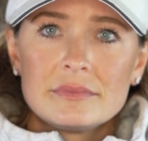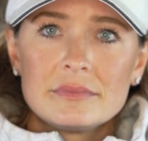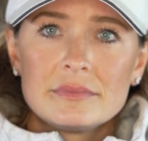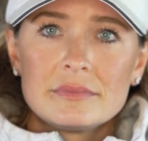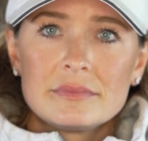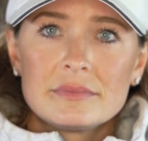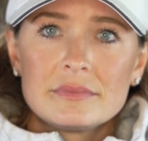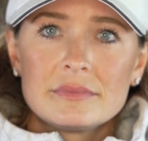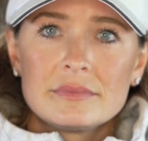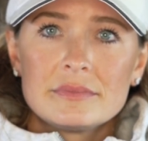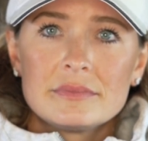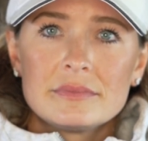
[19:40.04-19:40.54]

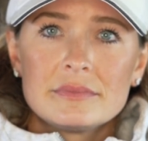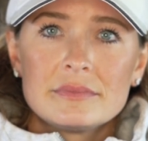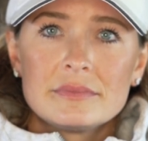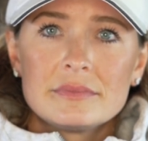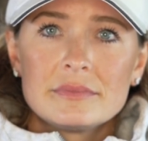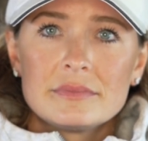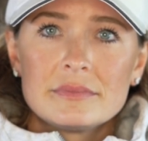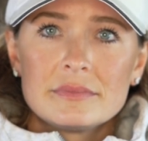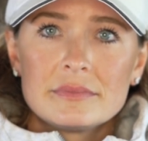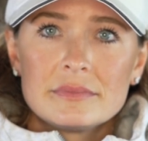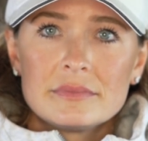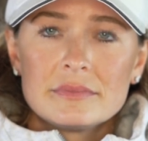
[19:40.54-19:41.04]
what your
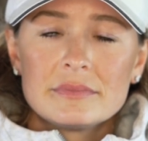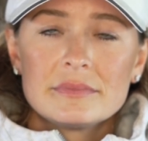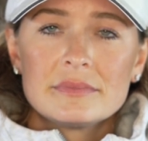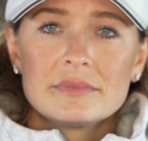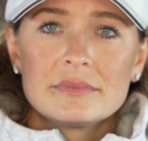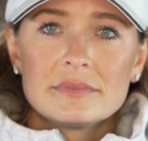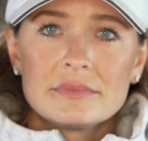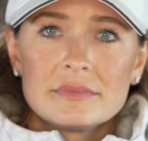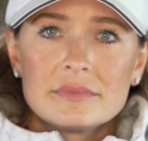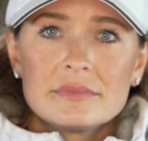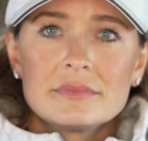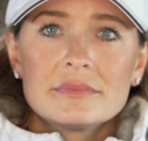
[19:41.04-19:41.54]

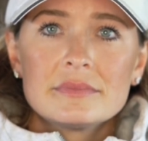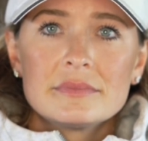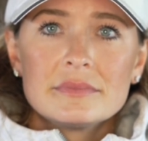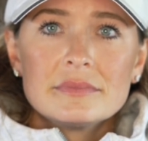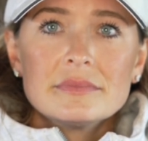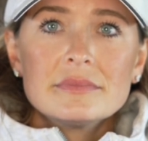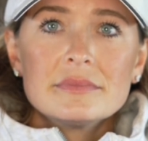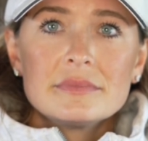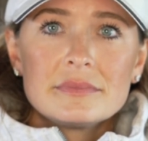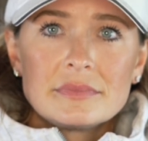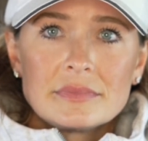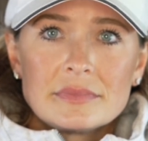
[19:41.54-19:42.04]
mind
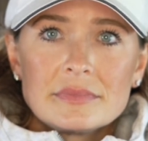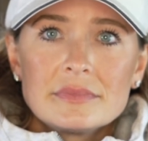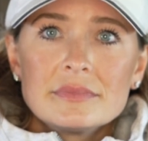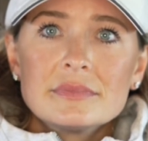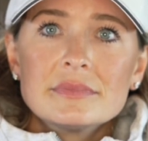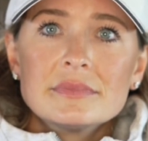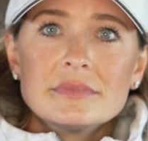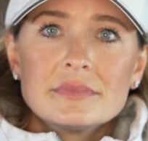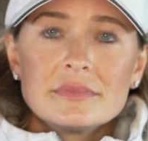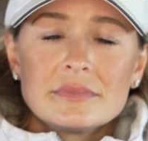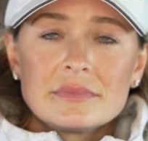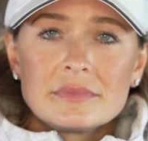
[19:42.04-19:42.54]
says,
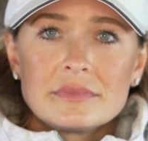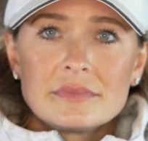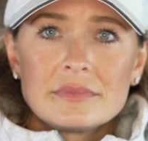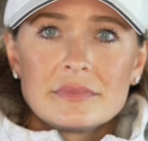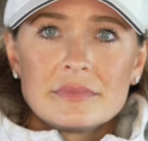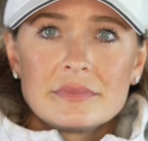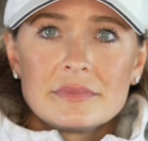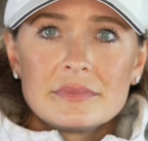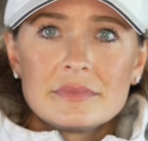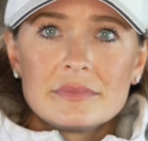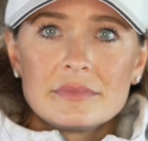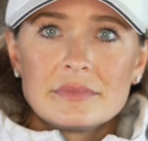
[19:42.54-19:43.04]
or what
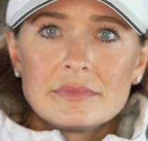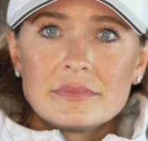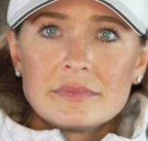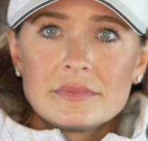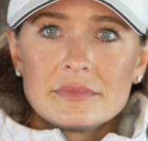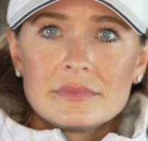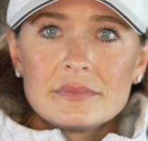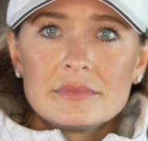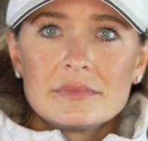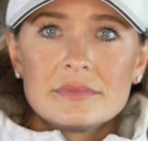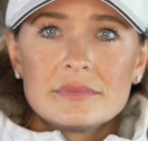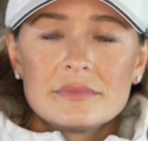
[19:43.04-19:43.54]

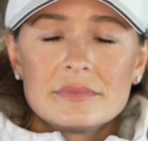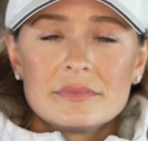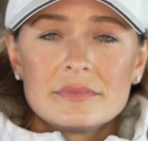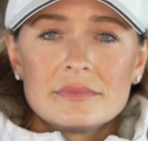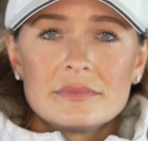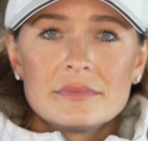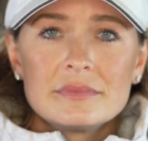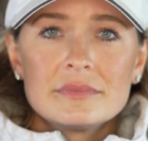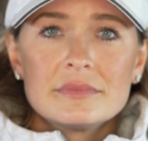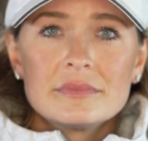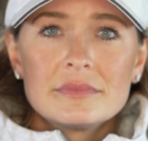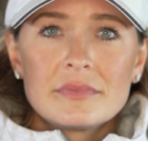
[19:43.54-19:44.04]
physically
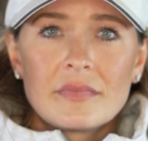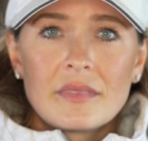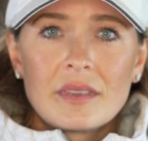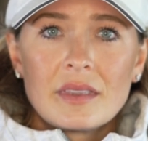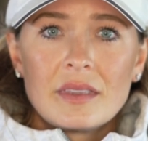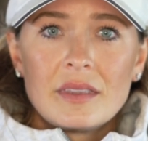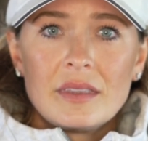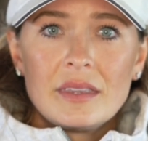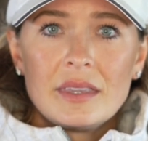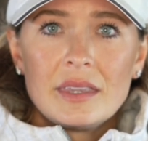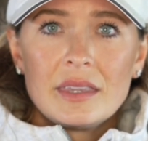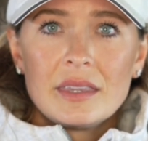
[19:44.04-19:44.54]
your body
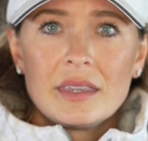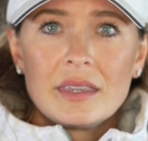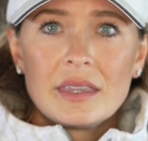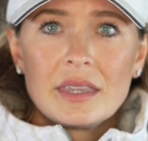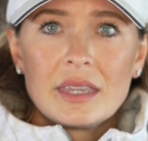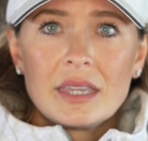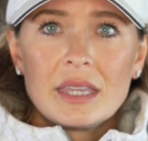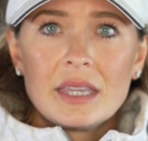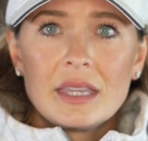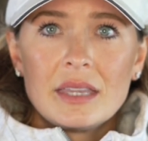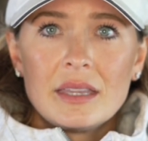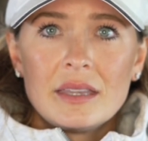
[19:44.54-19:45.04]
is doing,
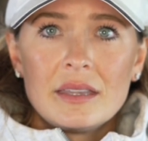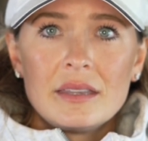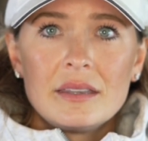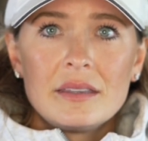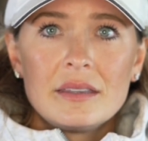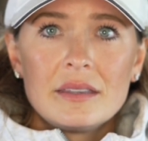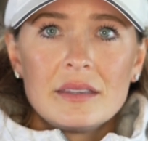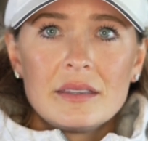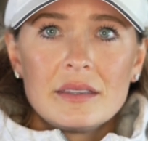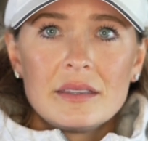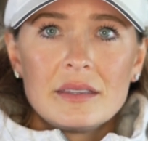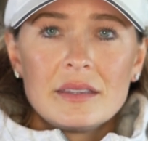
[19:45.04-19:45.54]

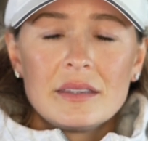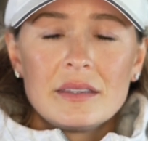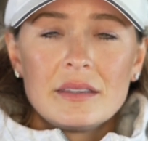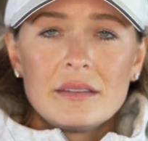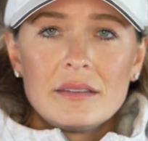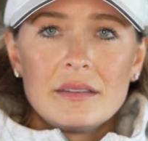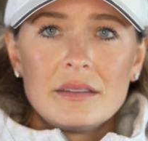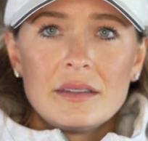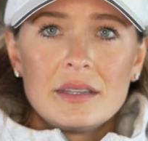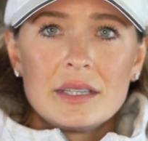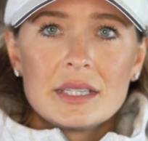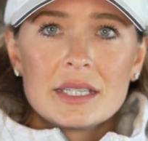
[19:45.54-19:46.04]

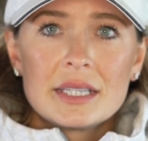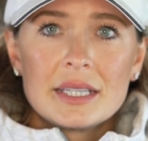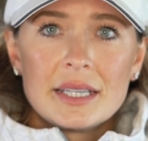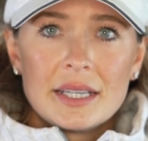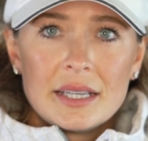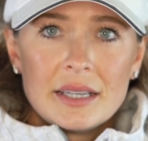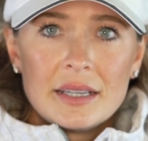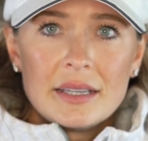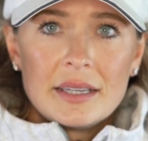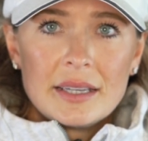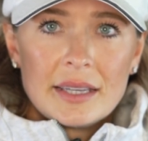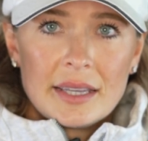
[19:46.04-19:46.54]
it
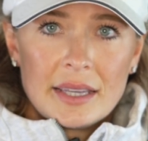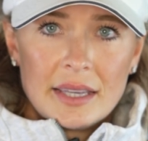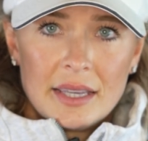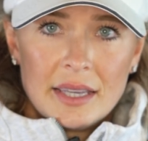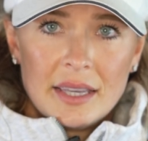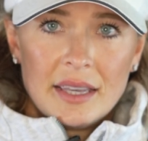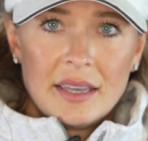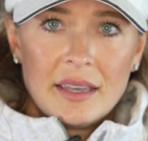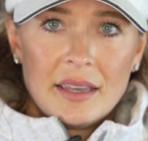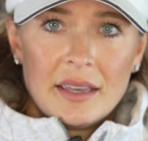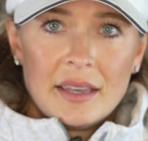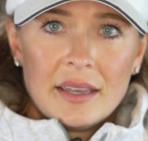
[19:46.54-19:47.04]
always
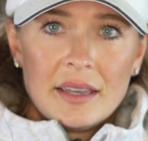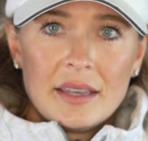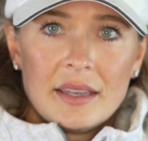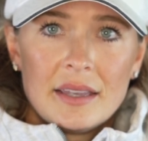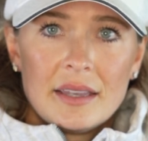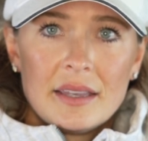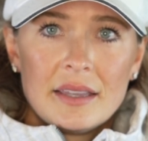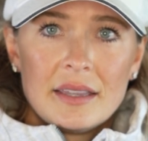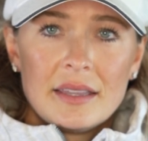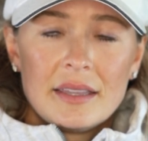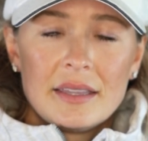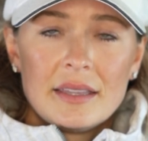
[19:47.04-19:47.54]
knows best.
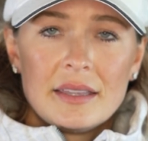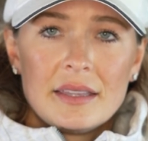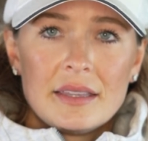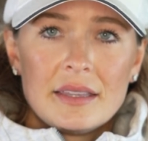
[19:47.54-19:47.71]
And